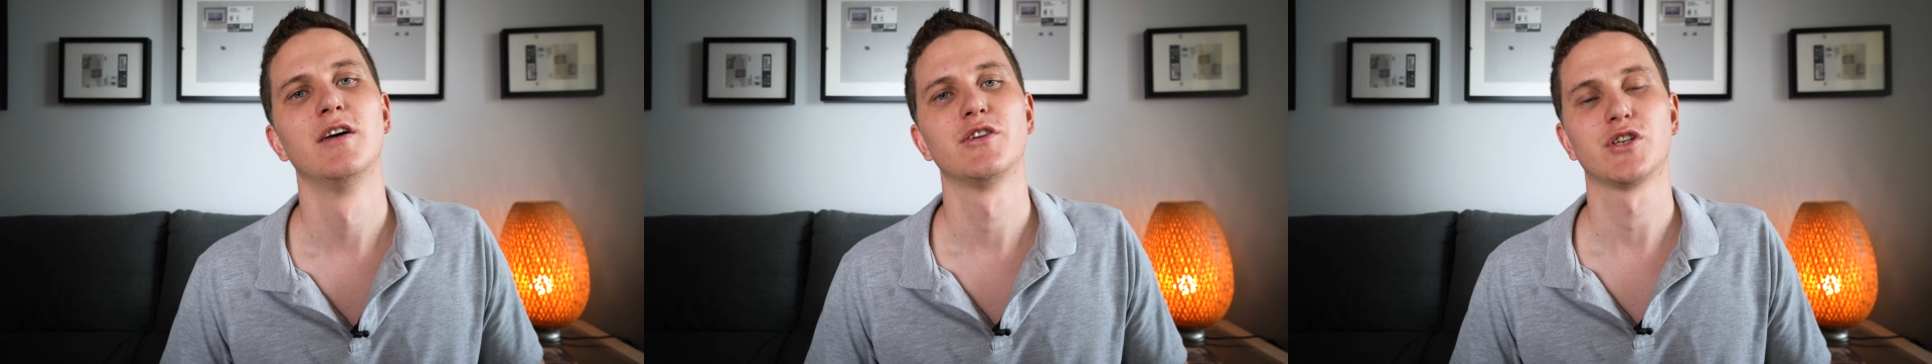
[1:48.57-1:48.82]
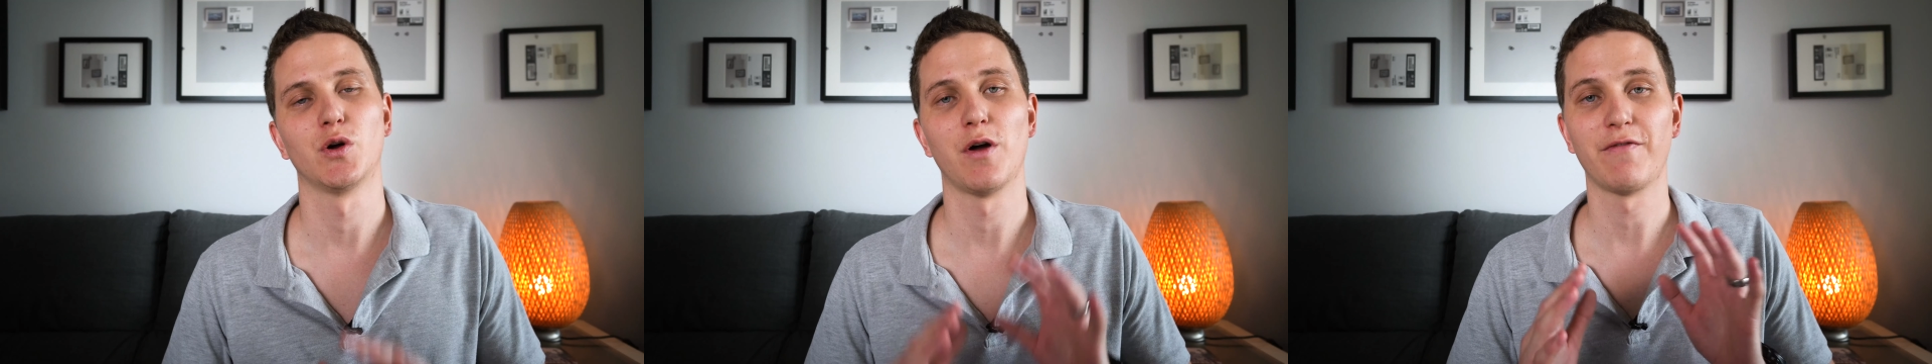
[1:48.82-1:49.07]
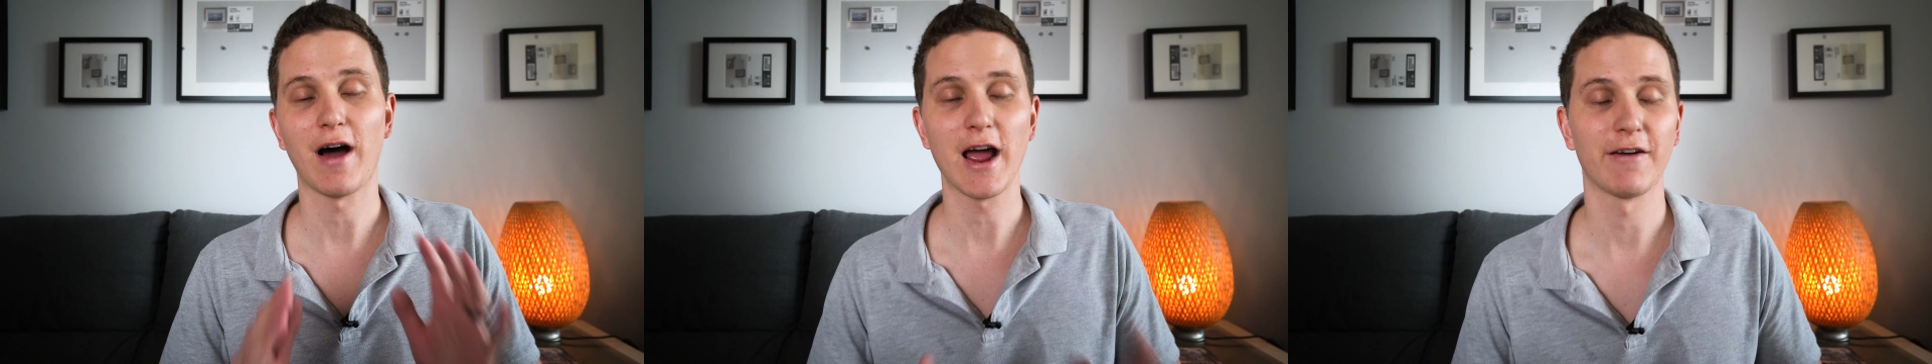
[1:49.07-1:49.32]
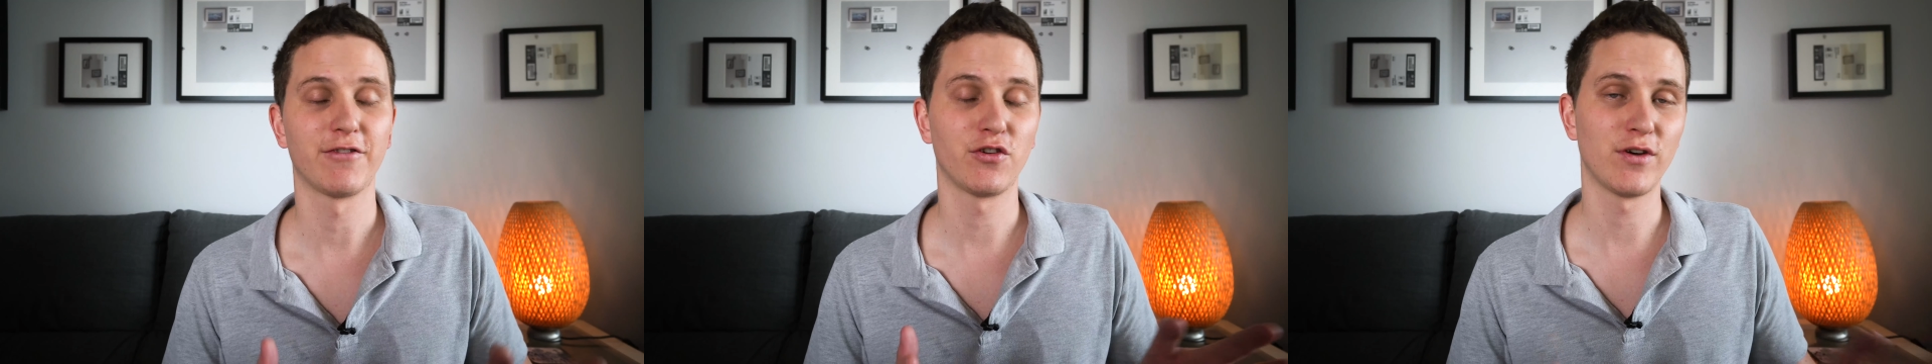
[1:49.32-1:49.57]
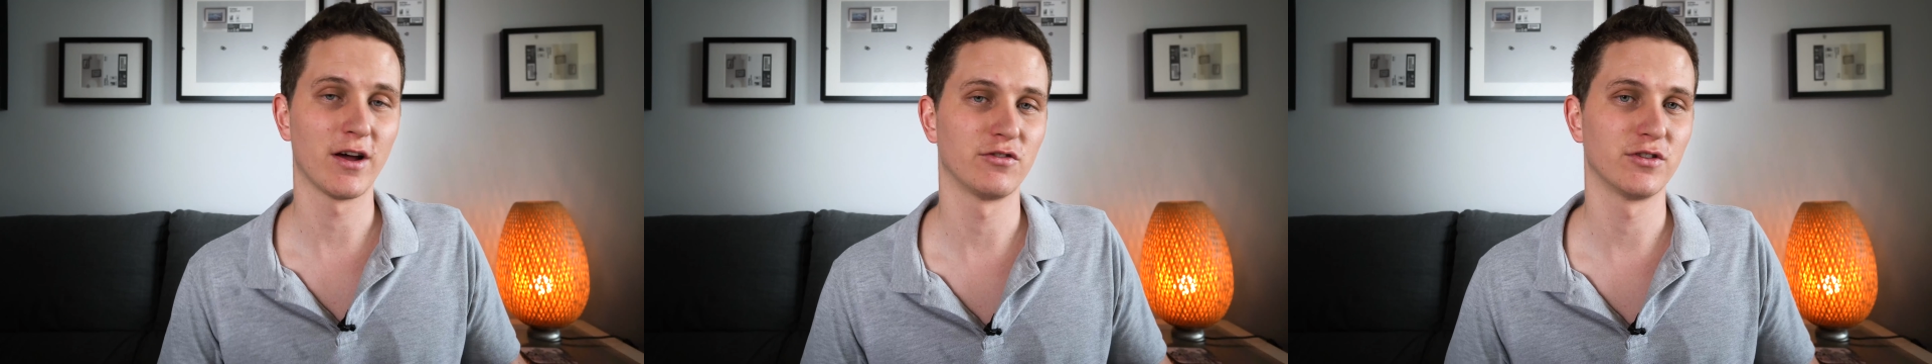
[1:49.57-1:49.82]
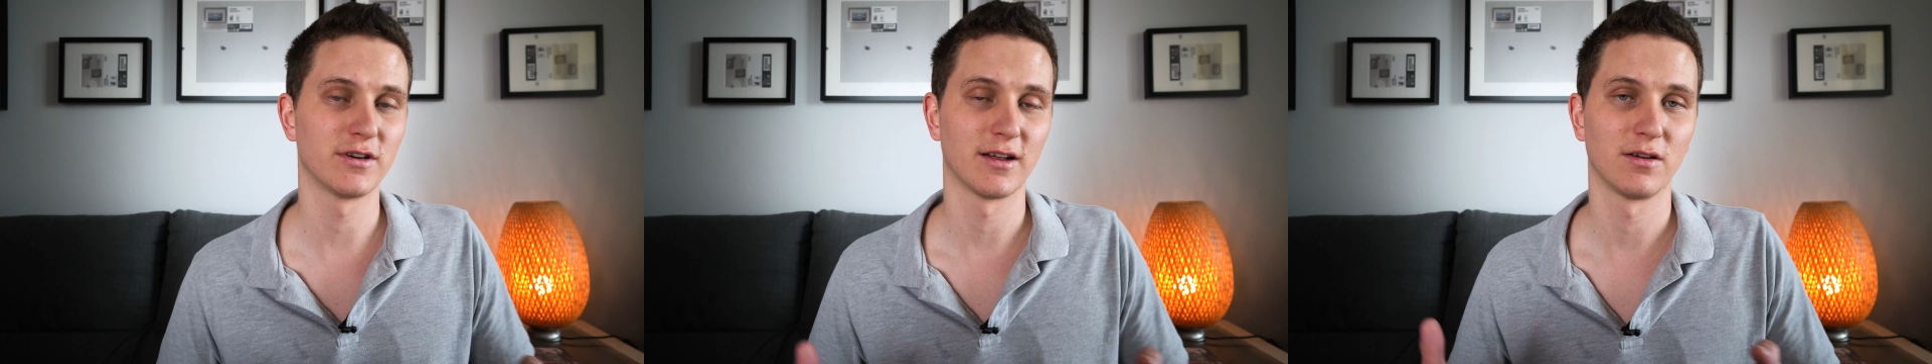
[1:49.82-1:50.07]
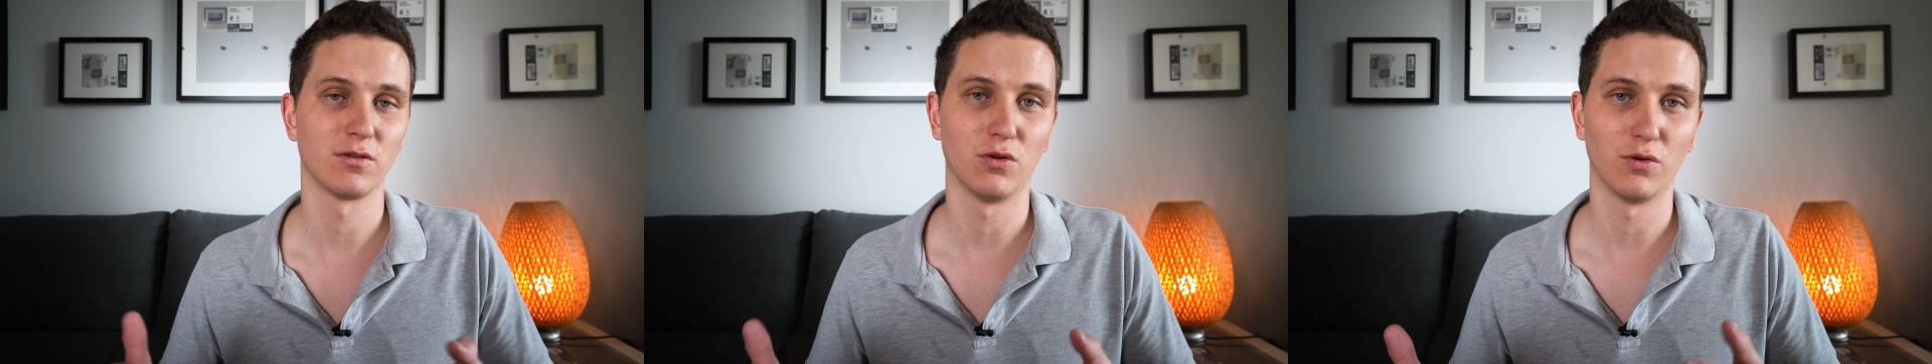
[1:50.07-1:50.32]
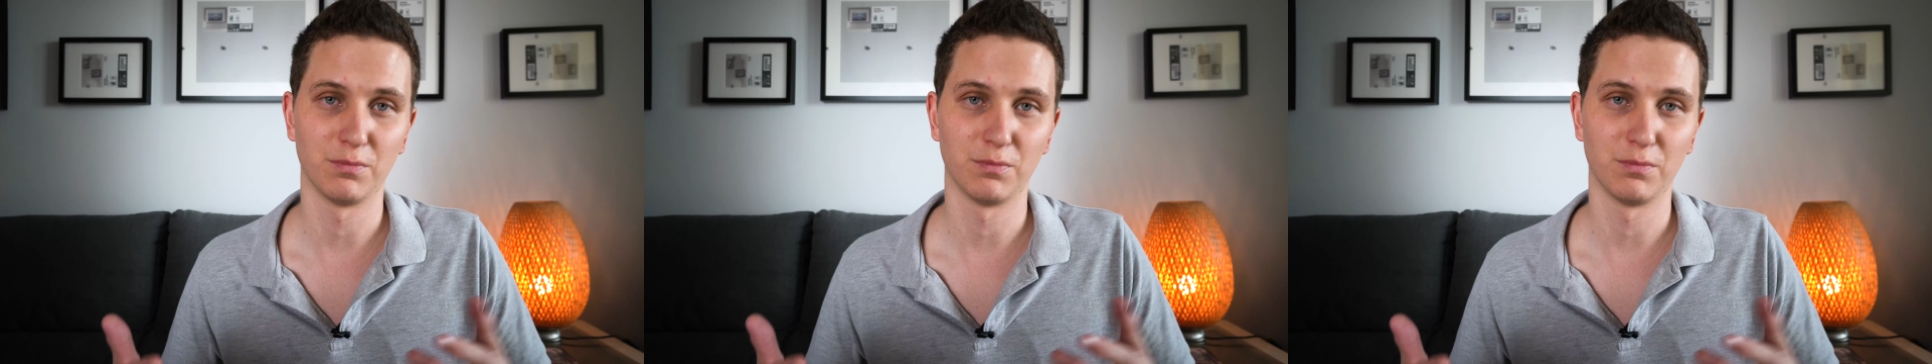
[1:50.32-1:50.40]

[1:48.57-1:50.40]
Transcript: So if I have $300,000 or